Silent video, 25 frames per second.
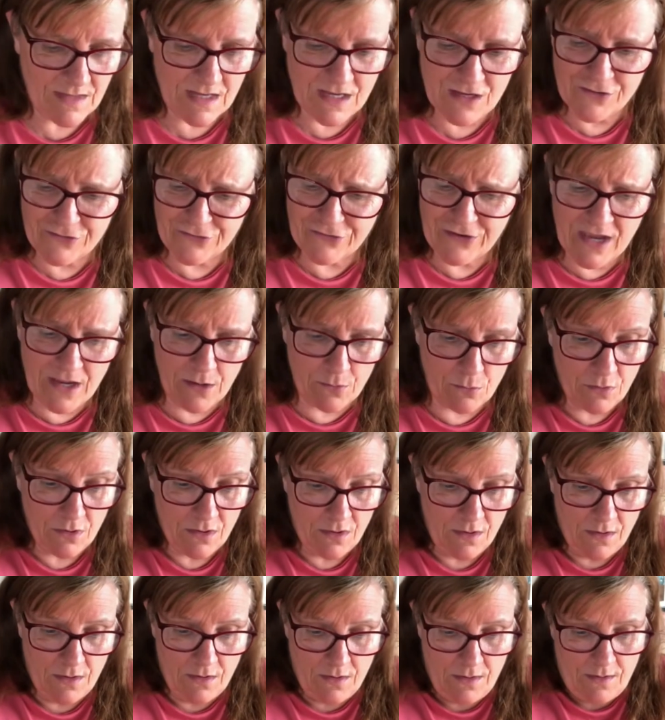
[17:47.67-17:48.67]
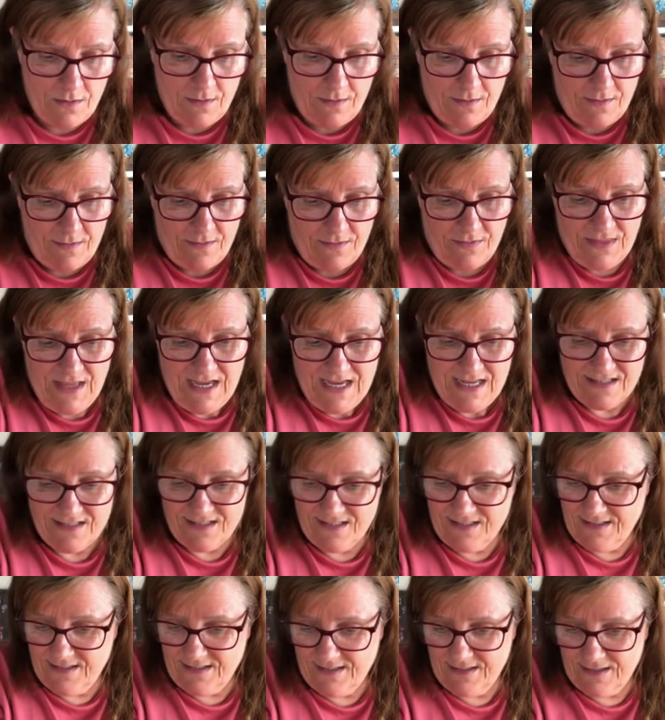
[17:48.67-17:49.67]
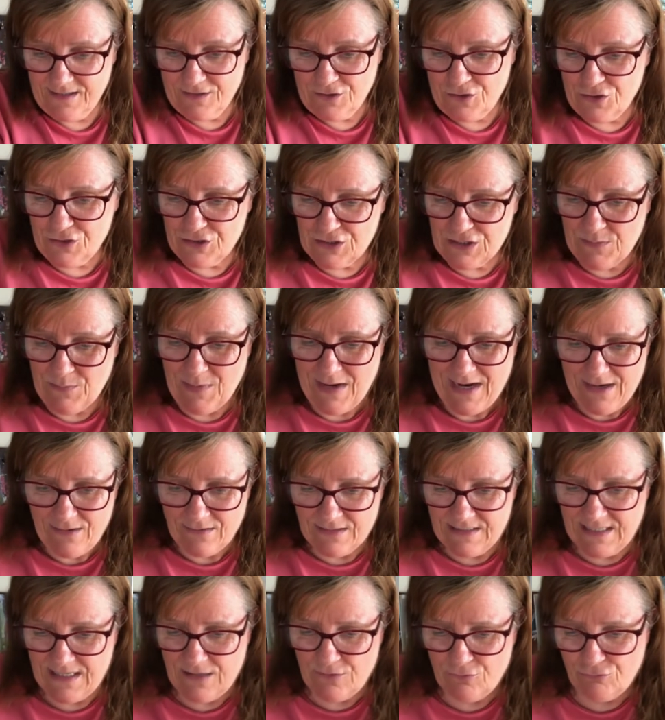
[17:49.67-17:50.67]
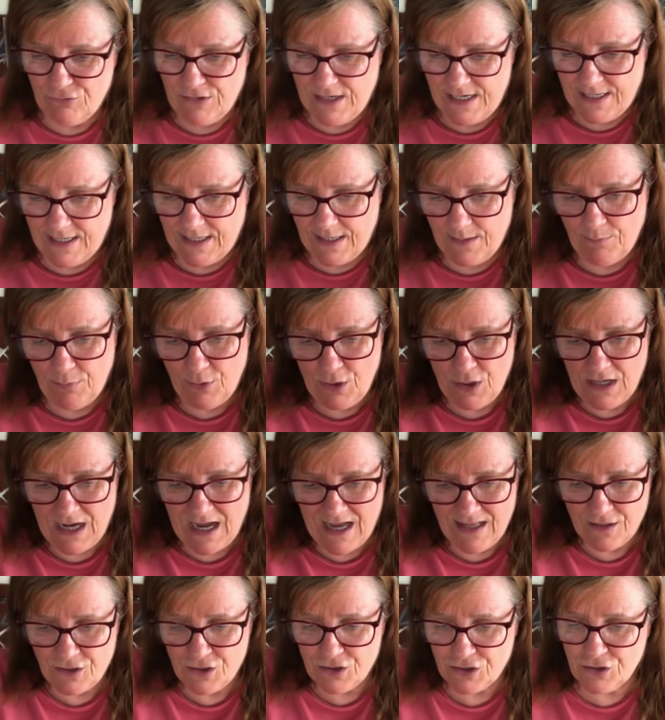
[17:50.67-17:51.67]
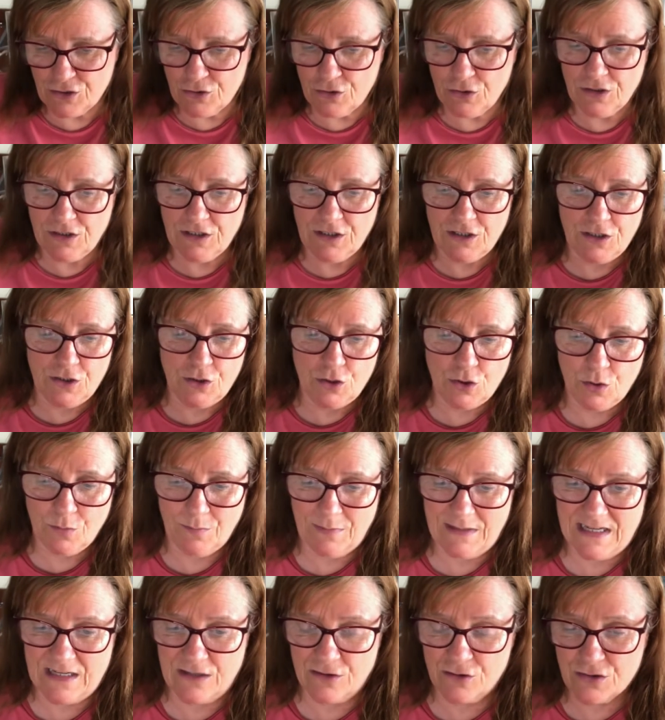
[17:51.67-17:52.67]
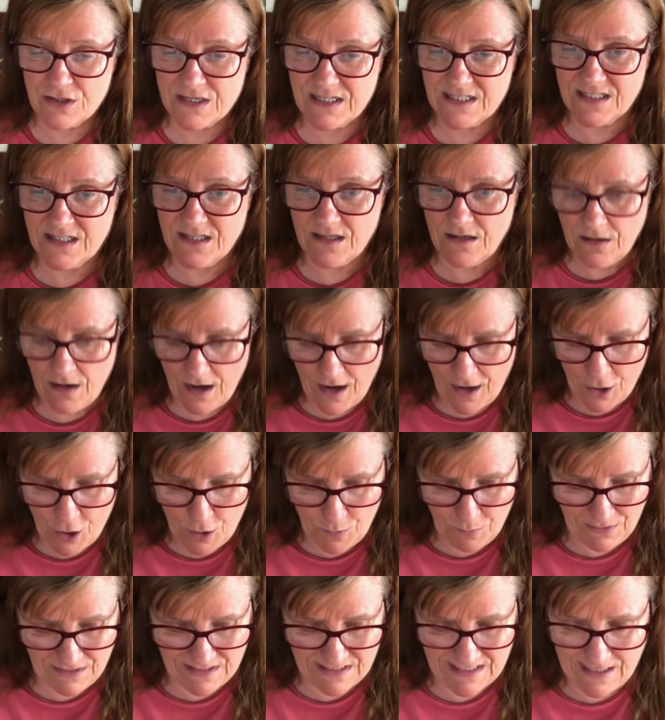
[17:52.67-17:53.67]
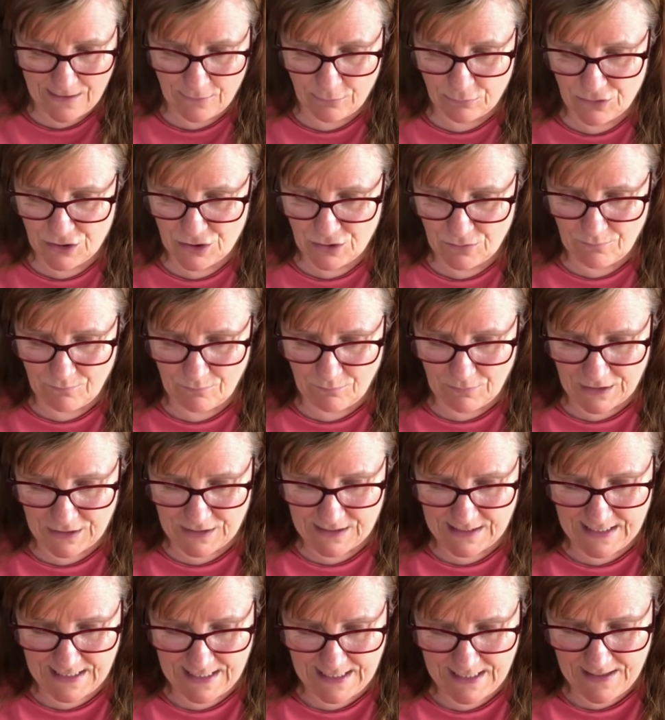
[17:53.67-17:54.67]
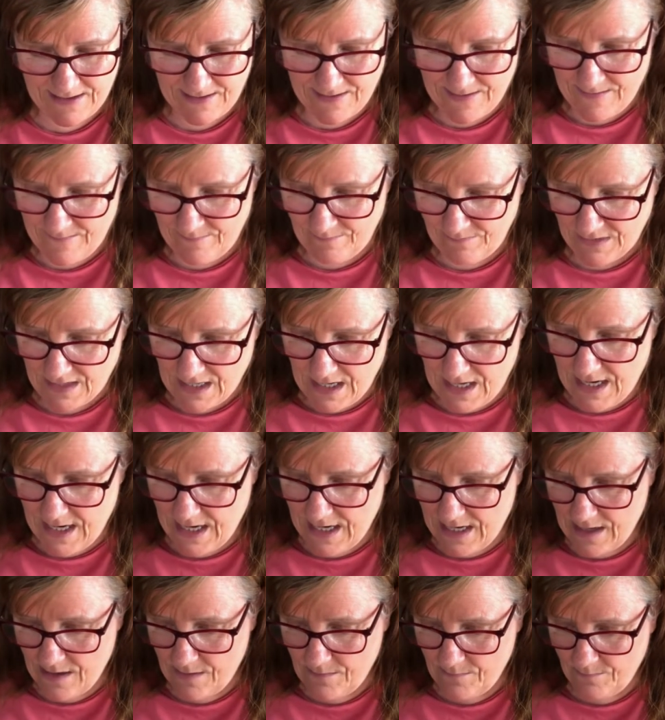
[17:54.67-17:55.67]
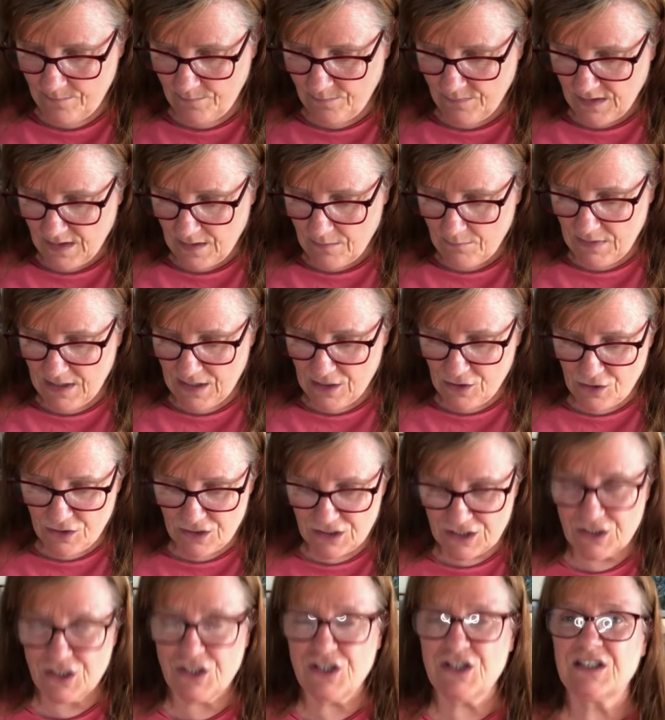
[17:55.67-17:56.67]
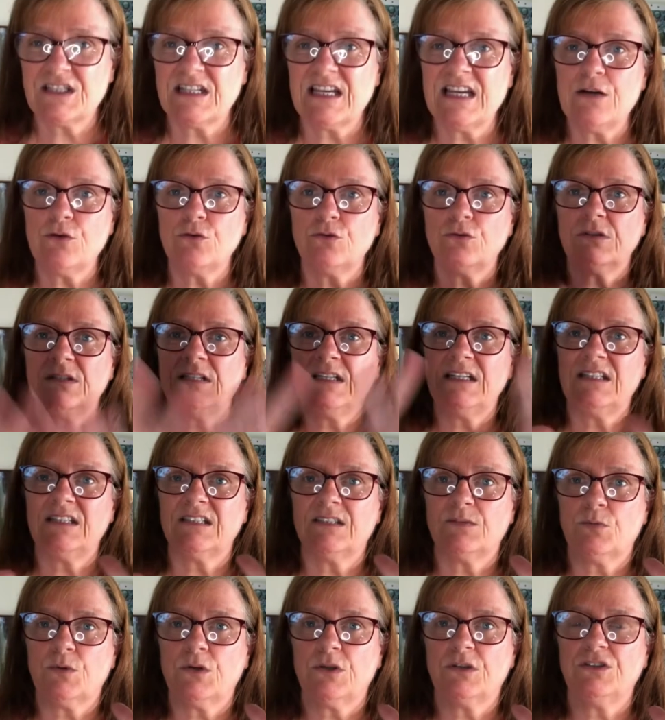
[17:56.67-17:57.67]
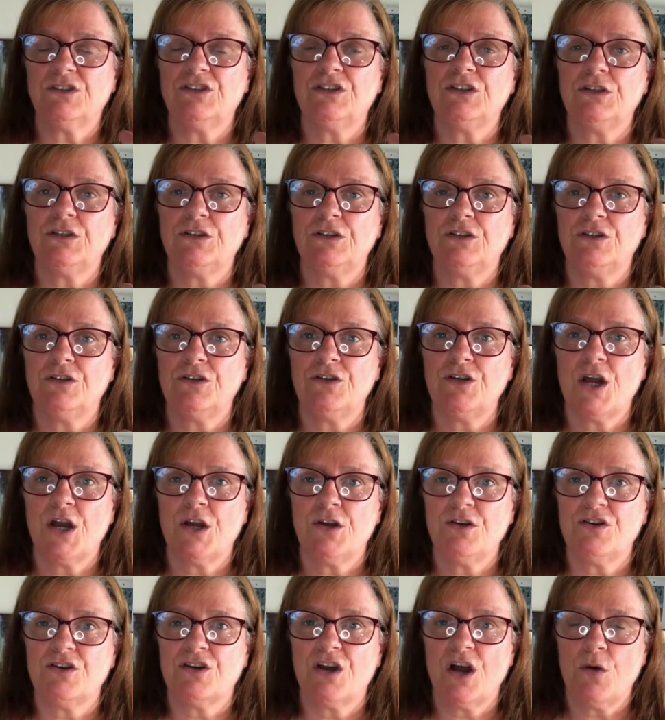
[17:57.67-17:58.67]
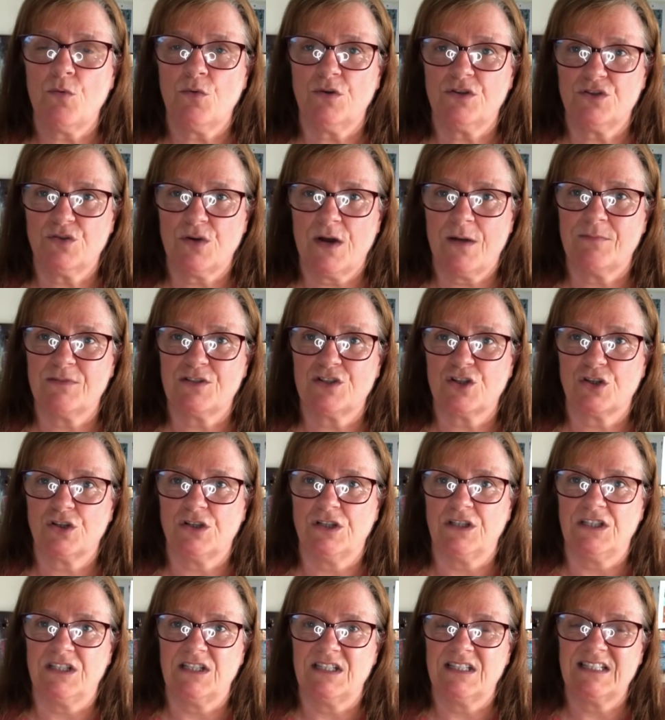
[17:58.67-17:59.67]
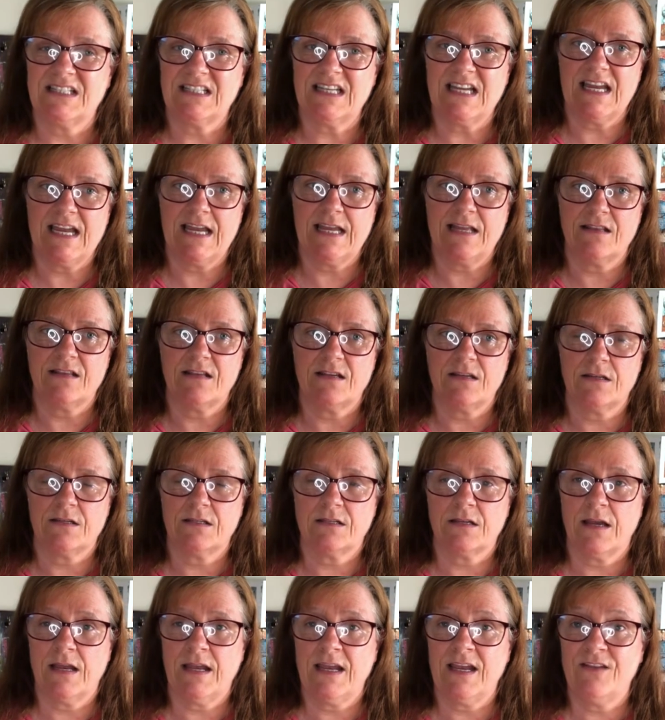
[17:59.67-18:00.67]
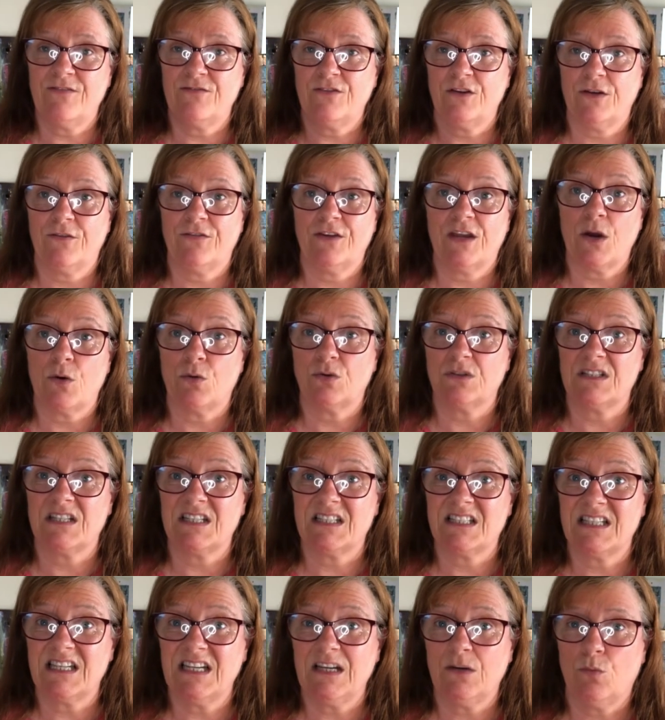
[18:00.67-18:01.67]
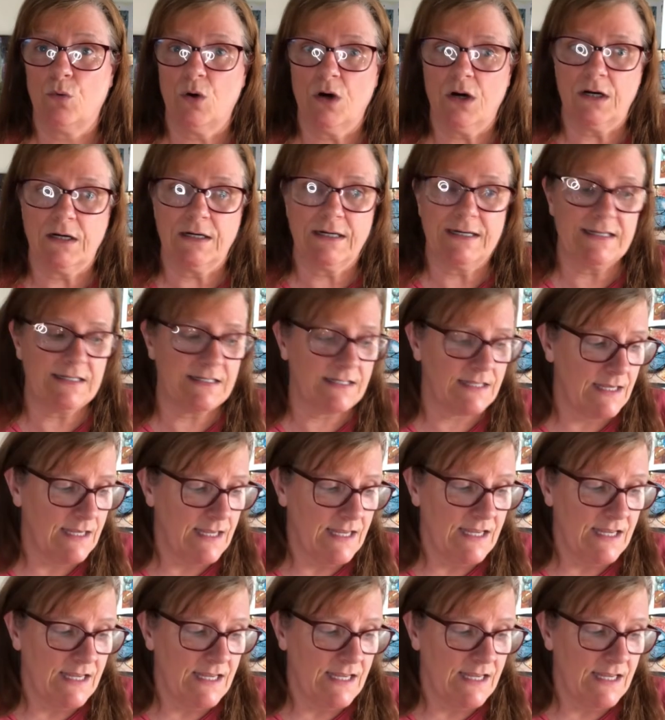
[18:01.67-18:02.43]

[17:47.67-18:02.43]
So that's just about it really, but I just thought that you'd all be interested, and I hope it's helped somebody. Because you see all these ones, you know, you go onto Amazon and you see there's, even if you go on to Sea White,